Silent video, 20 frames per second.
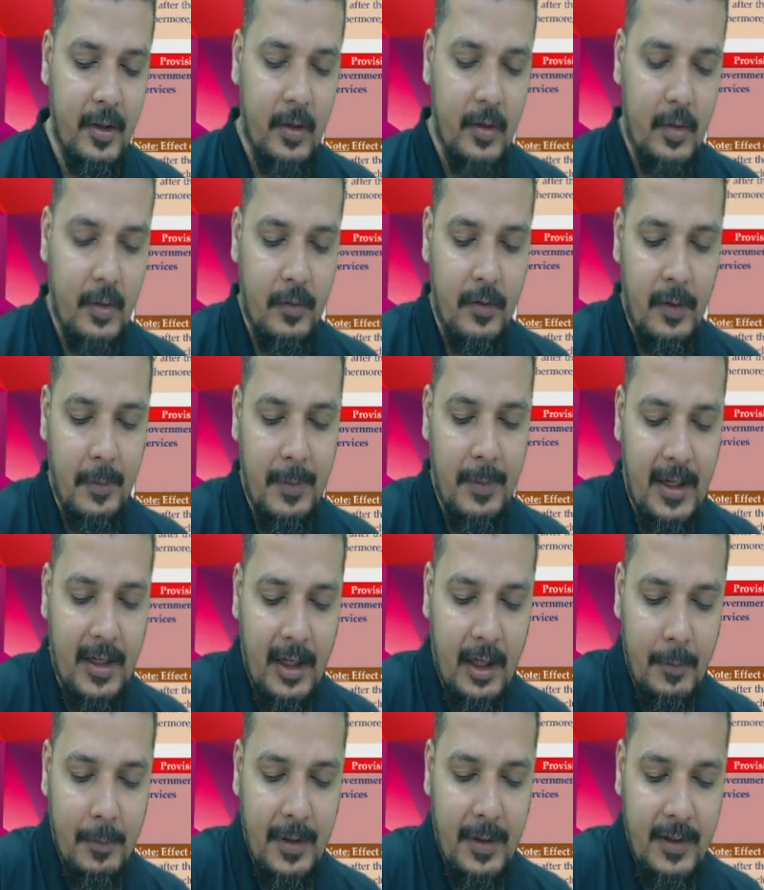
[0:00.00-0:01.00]
So, we will be
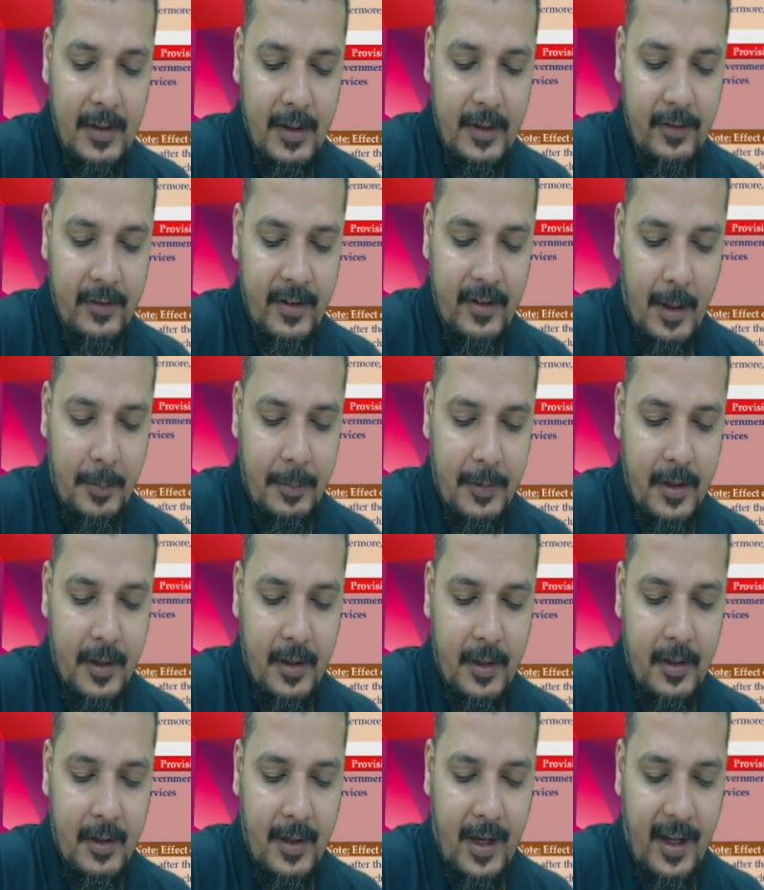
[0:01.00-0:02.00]
clubbing this
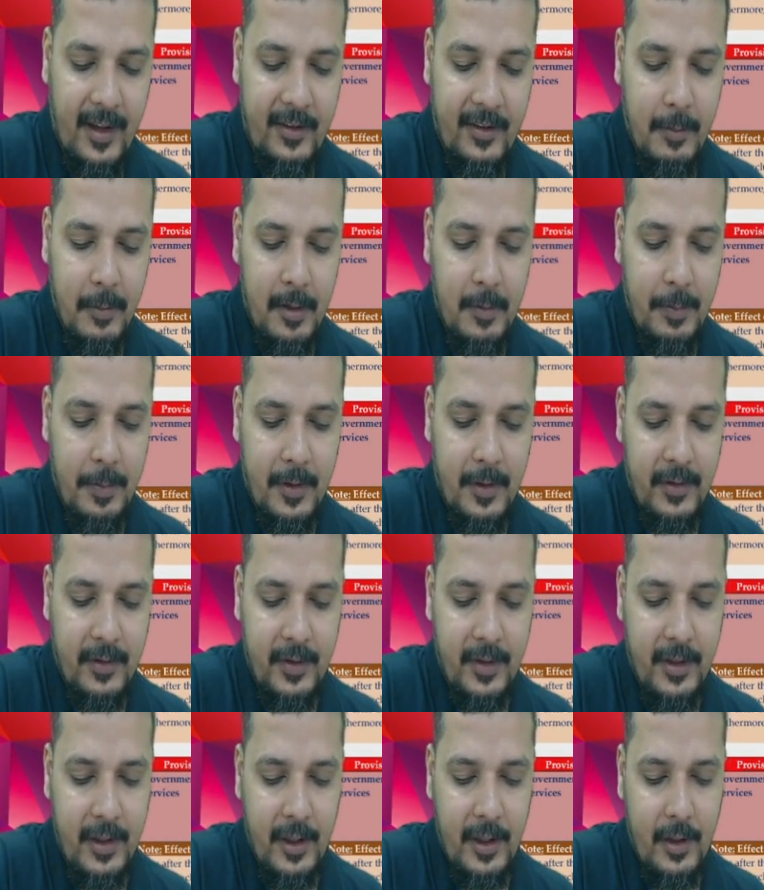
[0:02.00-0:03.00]
chapter taxable
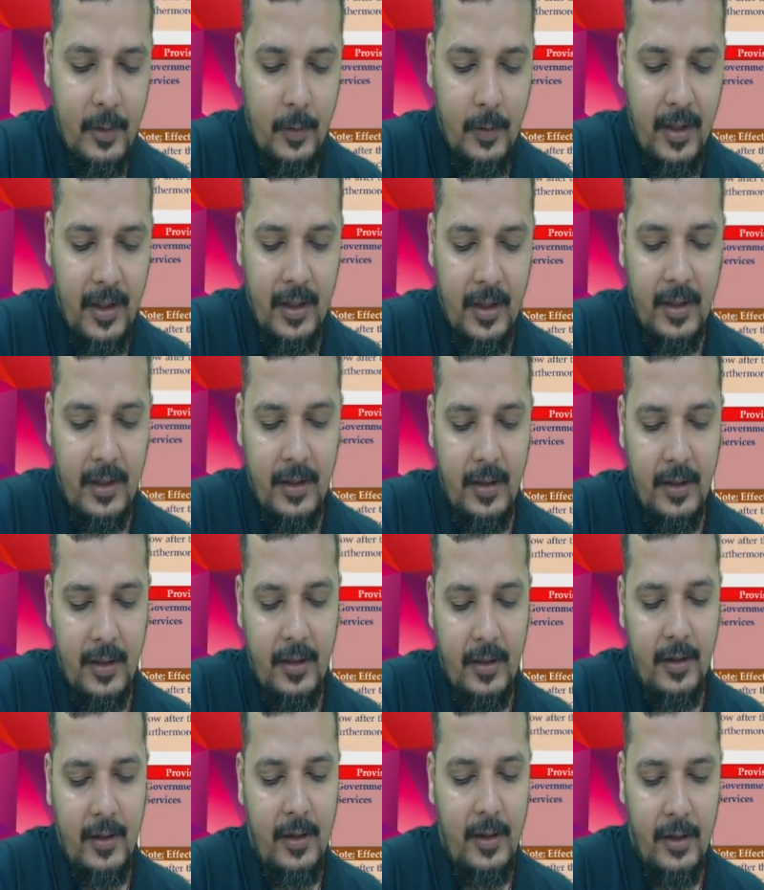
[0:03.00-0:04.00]
person, including
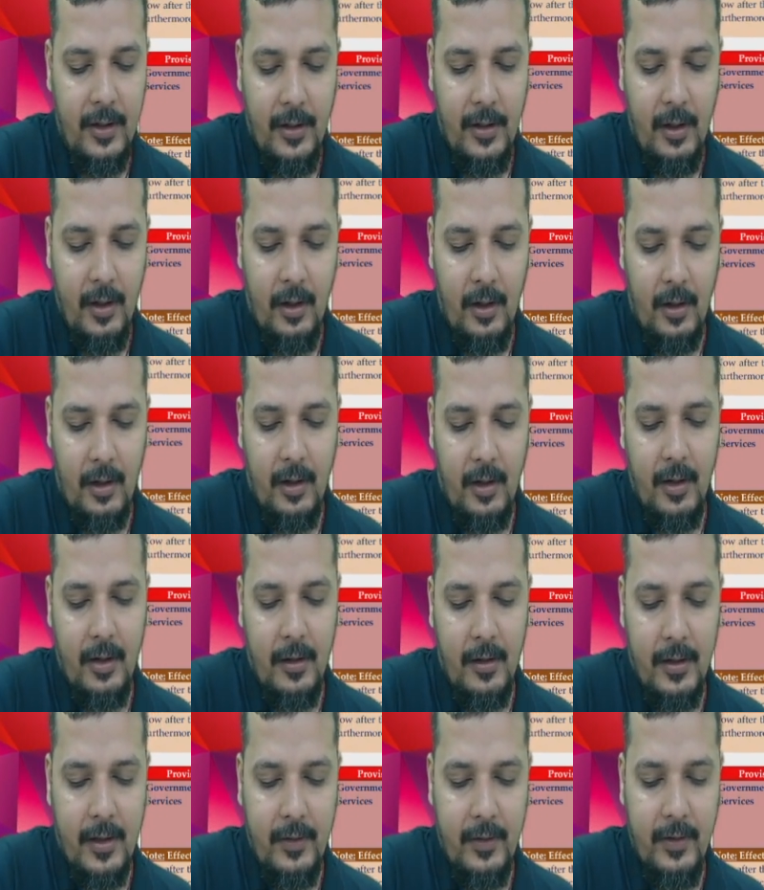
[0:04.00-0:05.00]
your
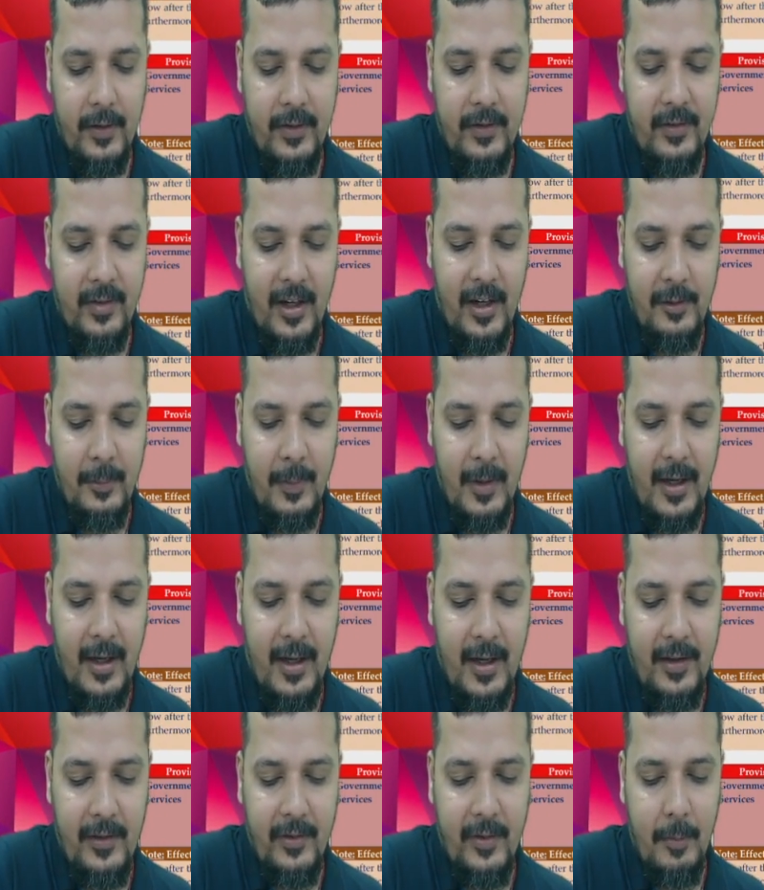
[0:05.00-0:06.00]
reverse charge
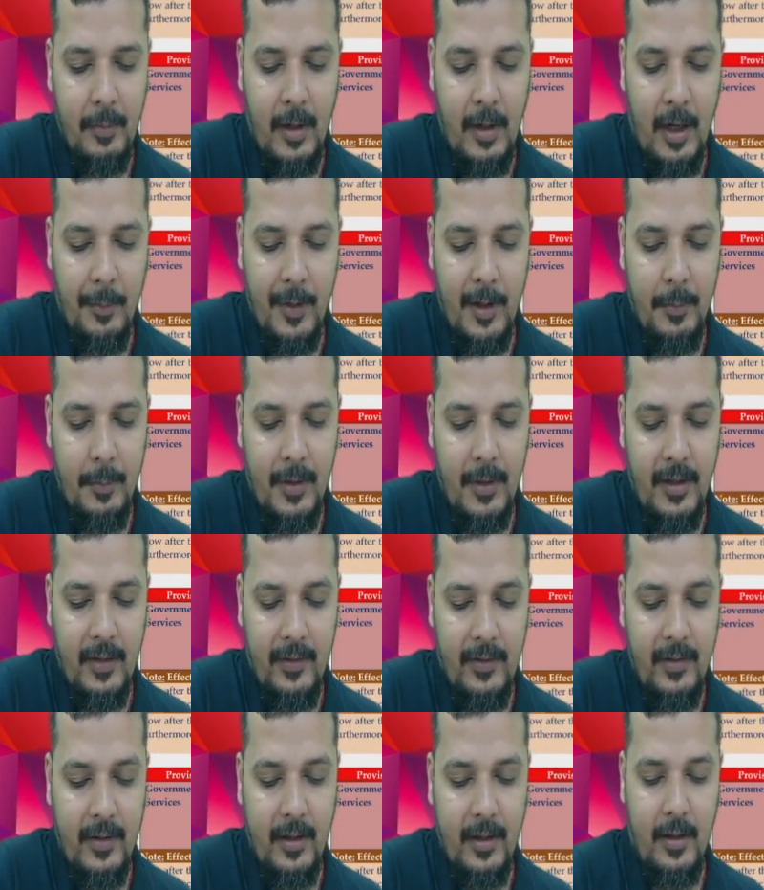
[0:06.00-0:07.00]
mechanism
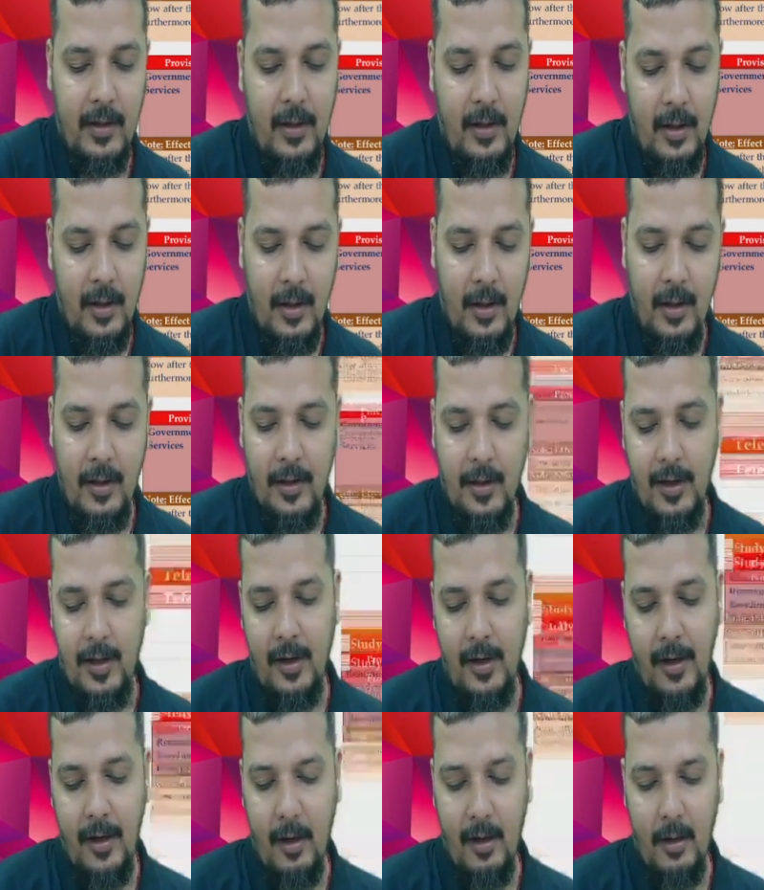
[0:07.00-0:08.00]
amendments read
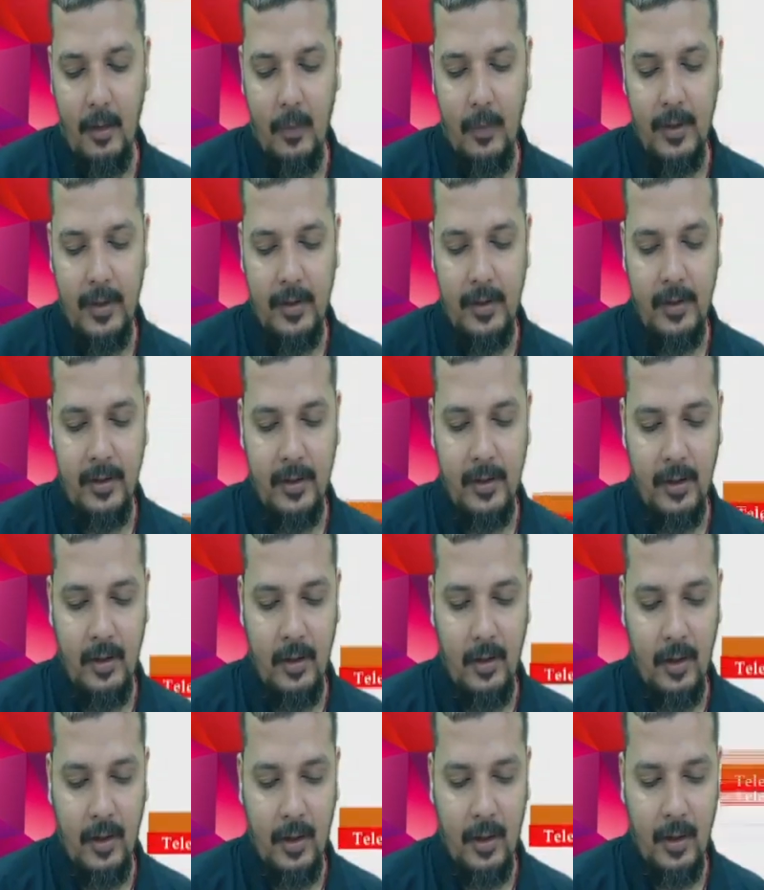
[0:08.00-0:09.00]
along with
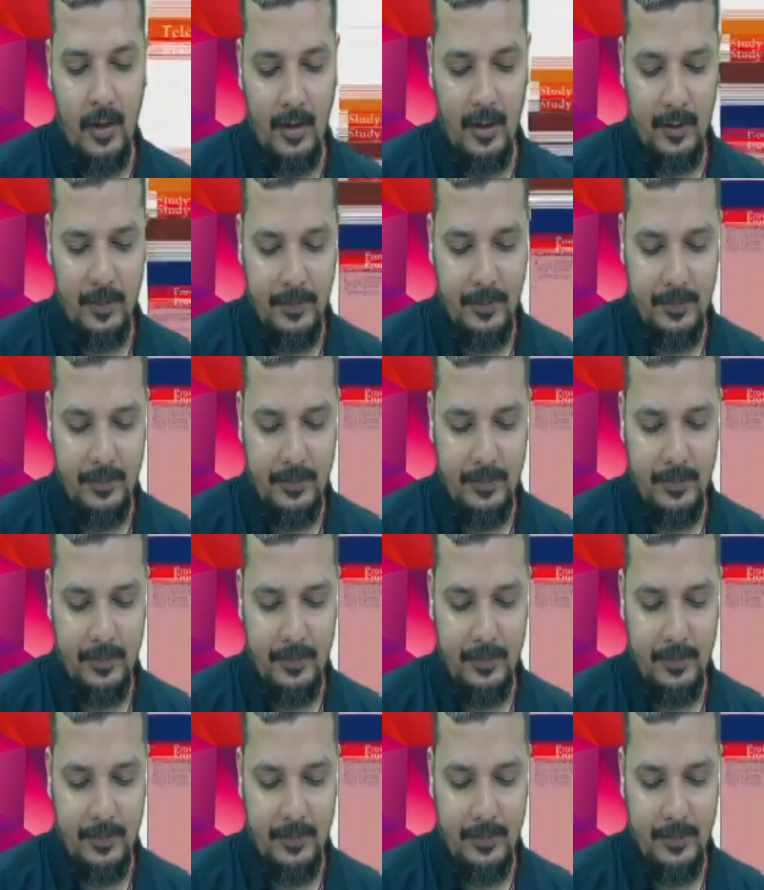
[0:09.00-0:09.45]
your